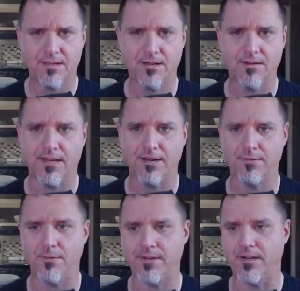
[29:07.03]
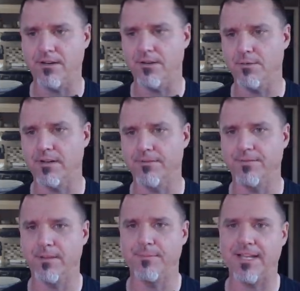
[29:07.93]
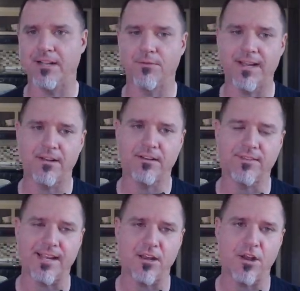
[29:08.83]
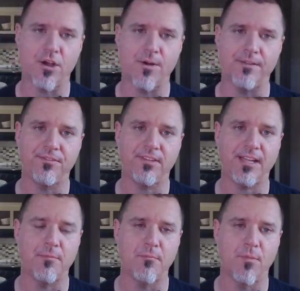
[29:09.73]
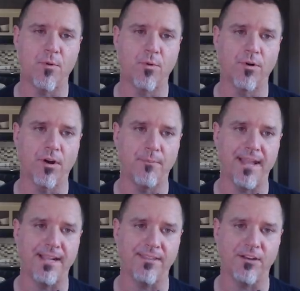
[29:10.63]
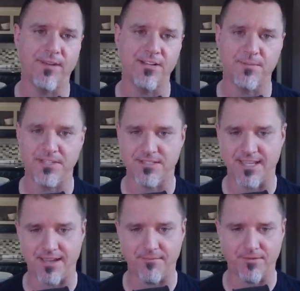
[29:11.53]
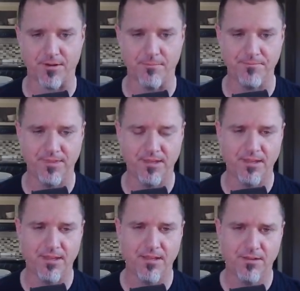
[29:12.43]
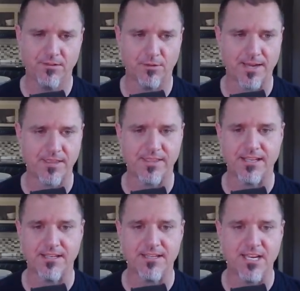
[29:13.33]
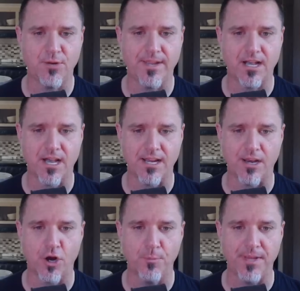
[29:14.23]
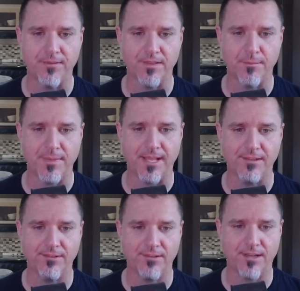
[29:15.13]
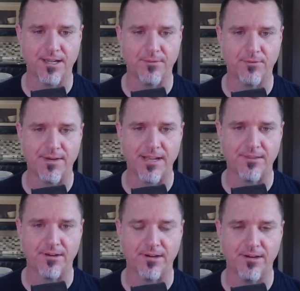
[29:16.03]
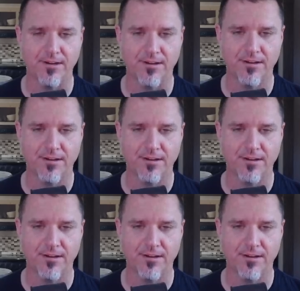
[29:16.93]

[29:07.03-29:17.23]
All right, here's what we're going to do. We're going to flip back around because I know I've seen more back in the direction we just came from. So rather than continuing on and hoping for the best, I would rather